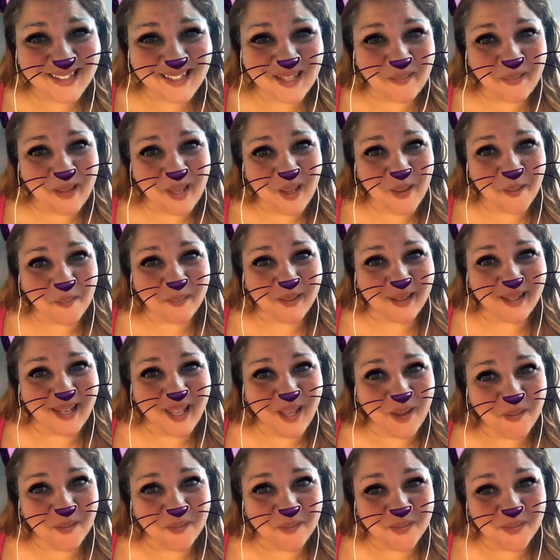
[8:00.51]
somehow been
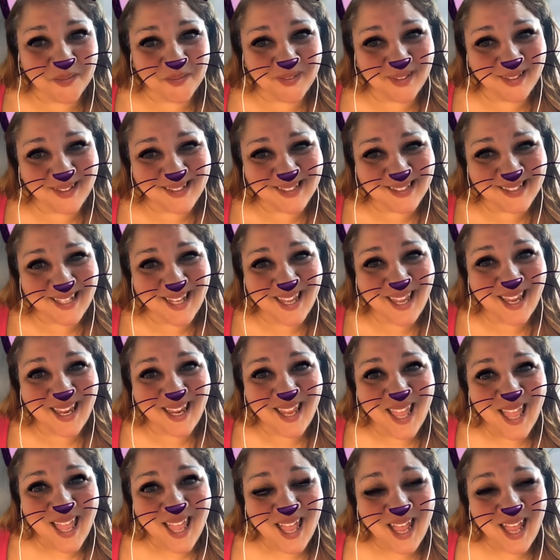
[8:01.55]
helpful for you
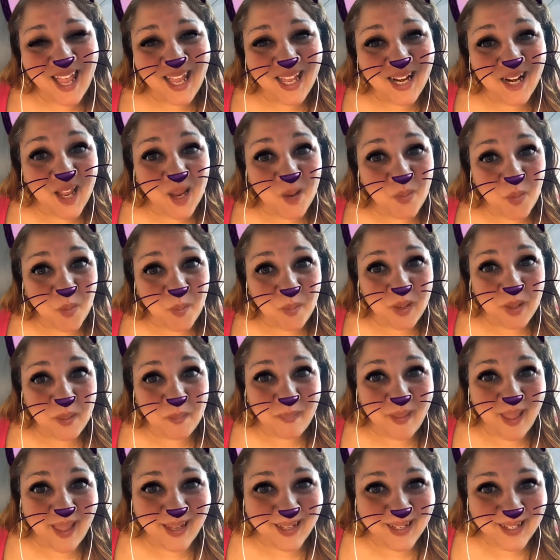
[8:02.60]
today. And I will be
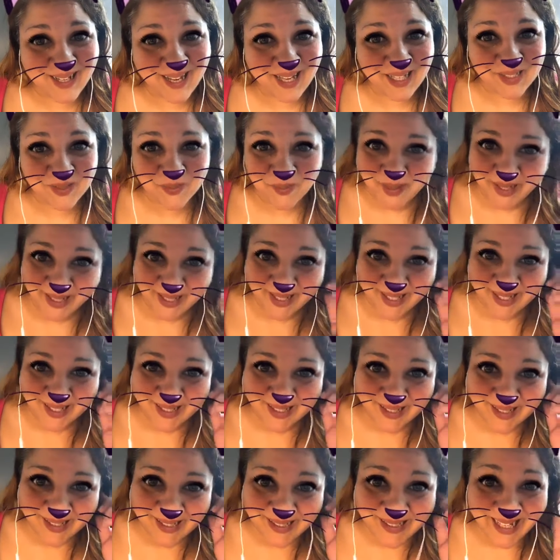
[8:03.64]
back next week.
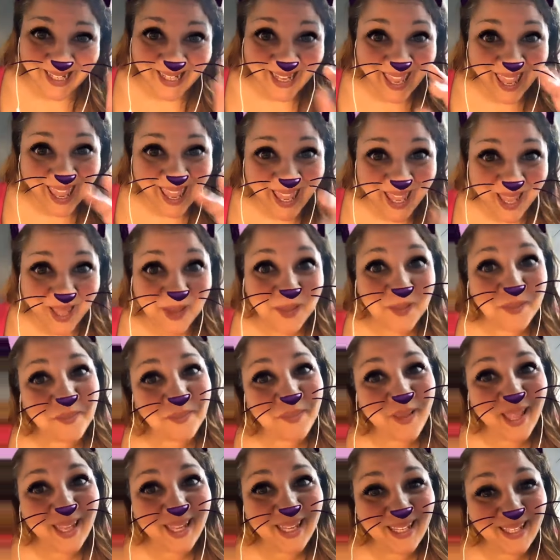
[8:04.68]
Take care.
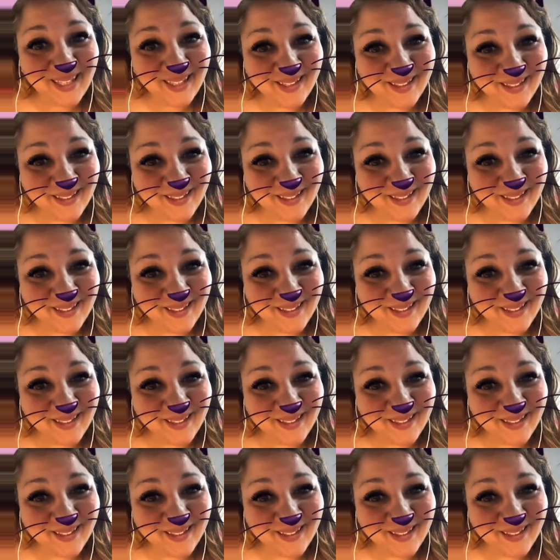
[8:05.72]
Bye.